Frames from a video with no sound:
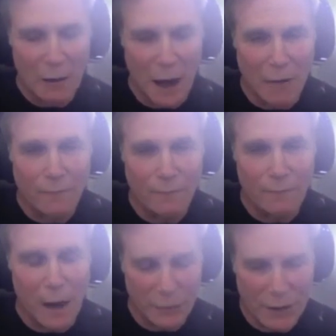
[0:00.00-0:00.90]
I'll,
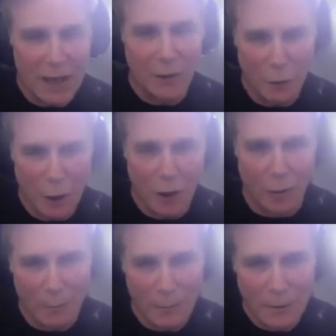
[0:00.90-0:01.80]
I'll take you home.
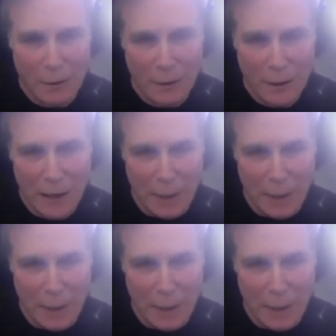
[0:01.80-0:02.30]
He